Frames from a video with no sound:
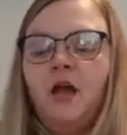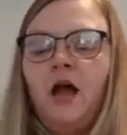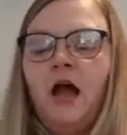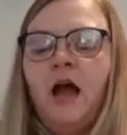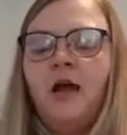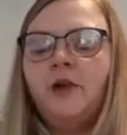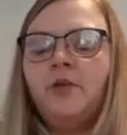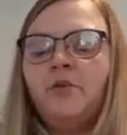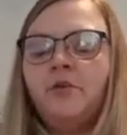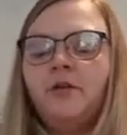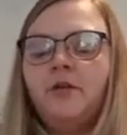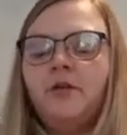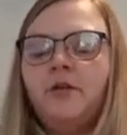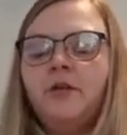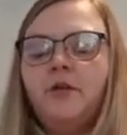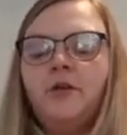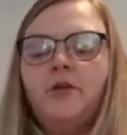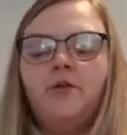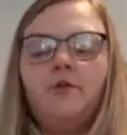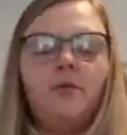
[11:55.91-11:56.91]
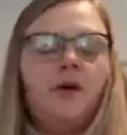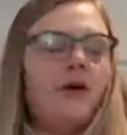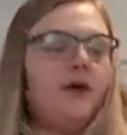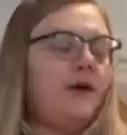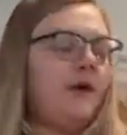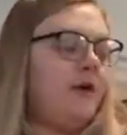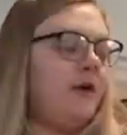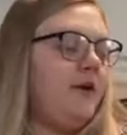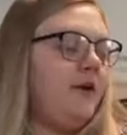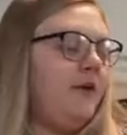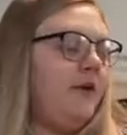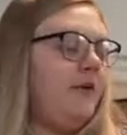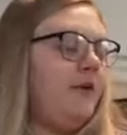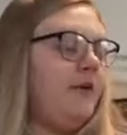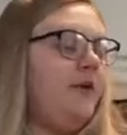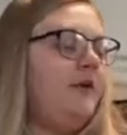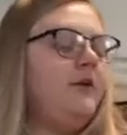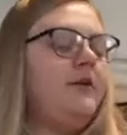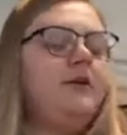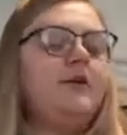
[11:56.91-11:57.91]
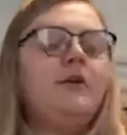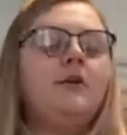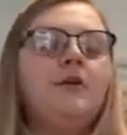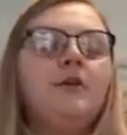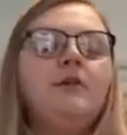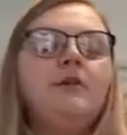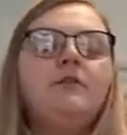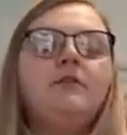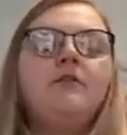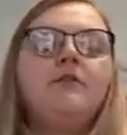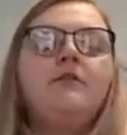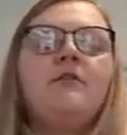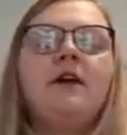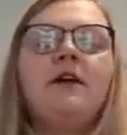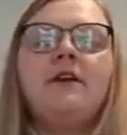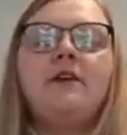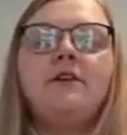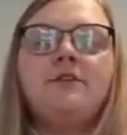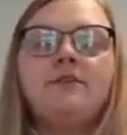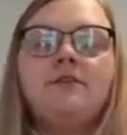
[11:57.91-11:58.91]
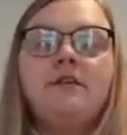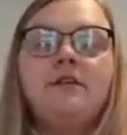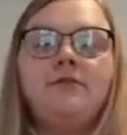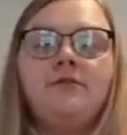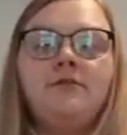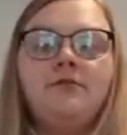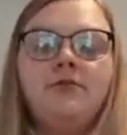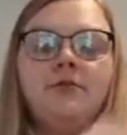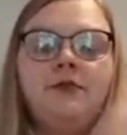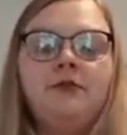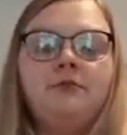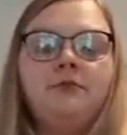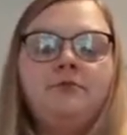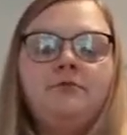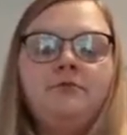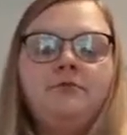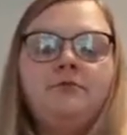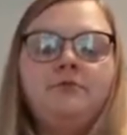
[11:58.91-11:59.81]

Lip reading: I don't really know where to find good seafood, you know?